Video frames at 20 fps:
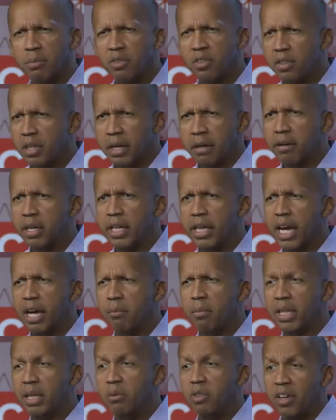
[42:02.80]
staring at
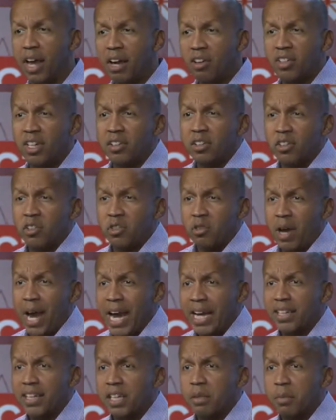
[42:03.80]
me, and he was actually
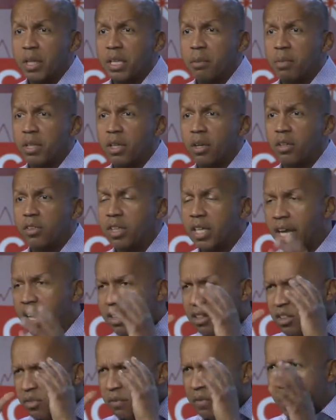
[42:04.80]
distracting me because he
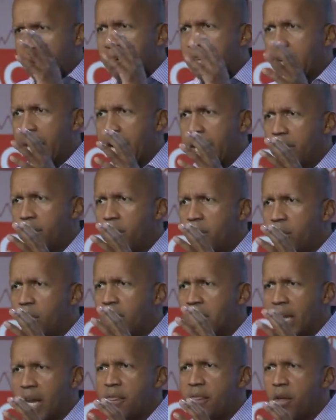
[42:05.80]
had this very angry
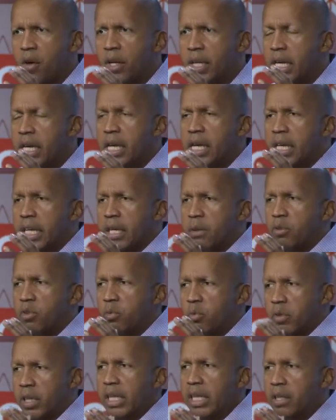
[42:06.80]
look, and I thought he was
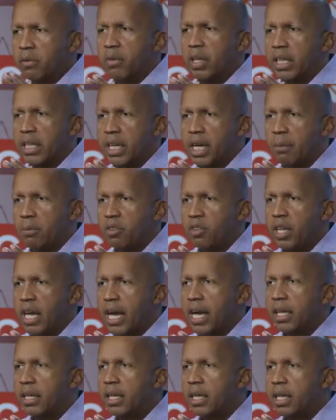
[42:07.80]
really, really
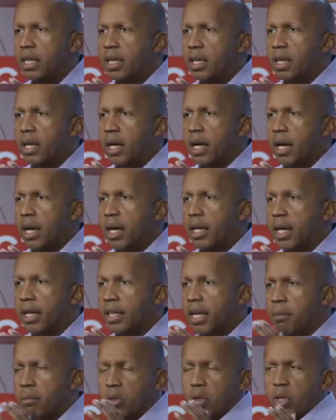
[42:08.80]
upset. And I
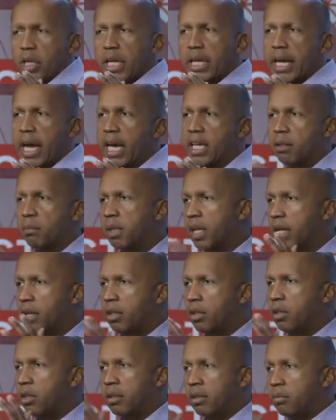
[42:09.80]
kept looking at him, but I
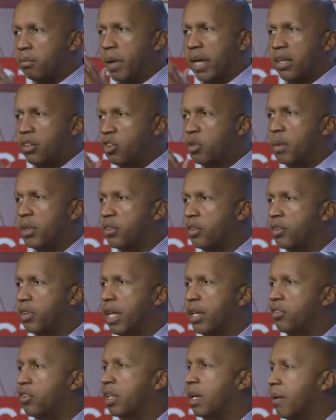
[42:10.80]
couldn't pay too much
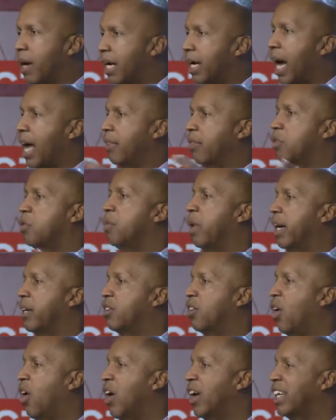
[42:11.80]
attention. And I got through my
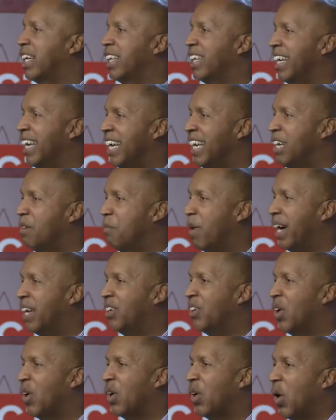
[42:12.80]
talk, and at the end of my
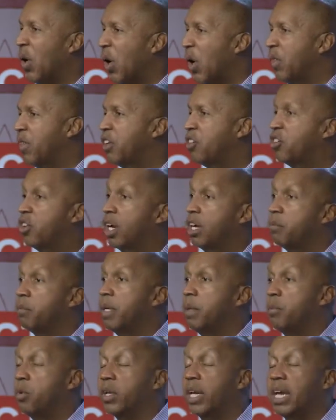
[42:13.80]
talk, all these young
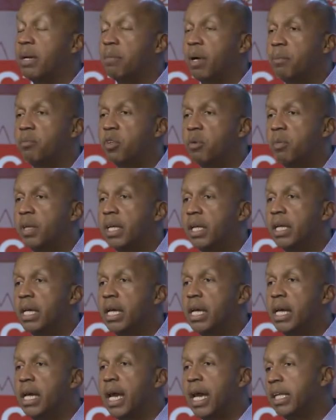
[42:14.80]
people came up to me,
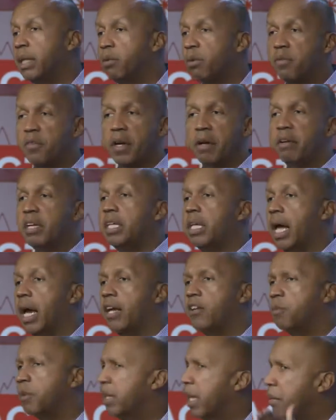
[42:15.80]
and they were very
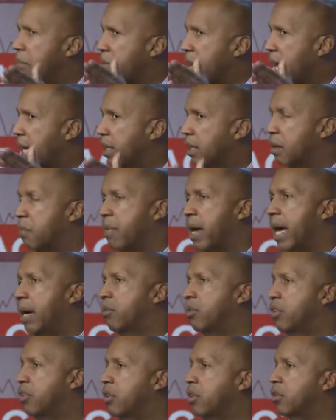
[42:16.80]
nice, but that man in the back
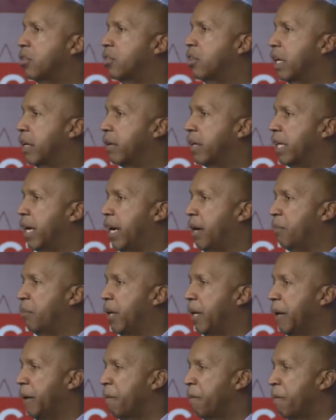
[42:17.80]
was still staring at
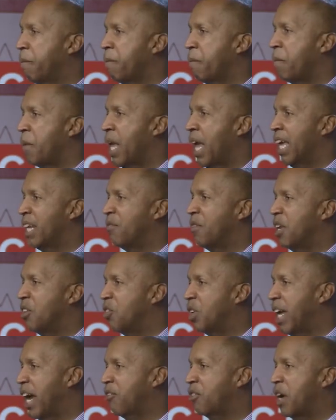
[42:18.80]
me. And
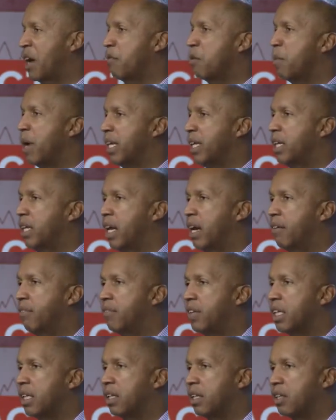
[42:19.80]
eventually, after everybody
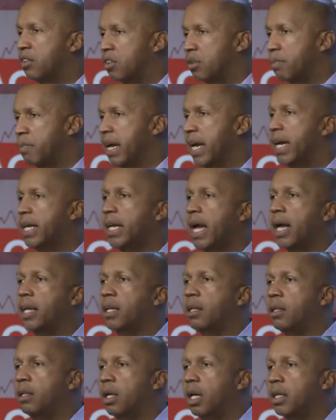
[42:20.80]
left, this man got
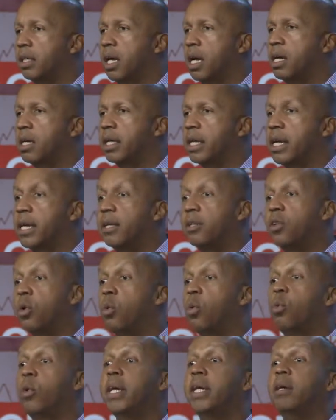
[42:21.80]
a young kid to
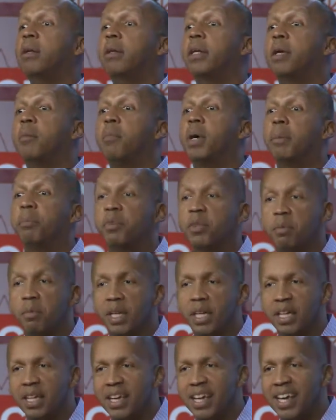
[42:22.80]
wheel him up to me.